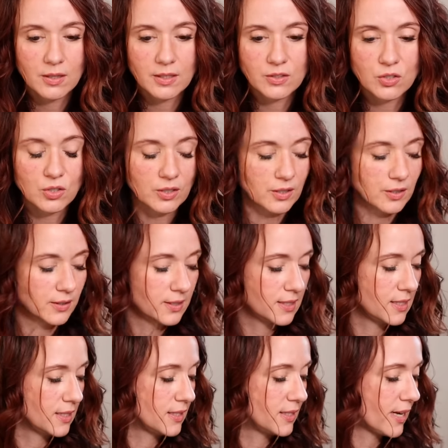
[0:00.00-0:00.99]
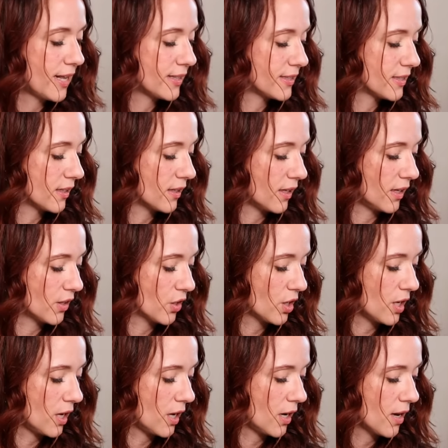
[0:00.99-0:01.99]
These are little tinsely
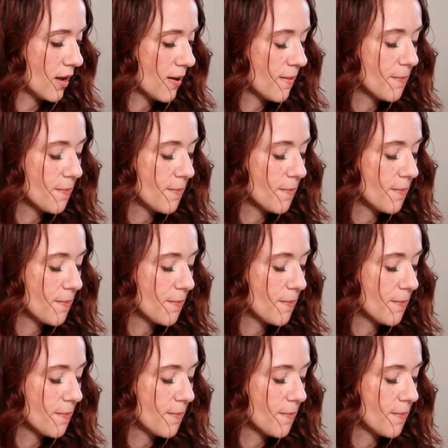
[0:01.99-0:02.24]
looking.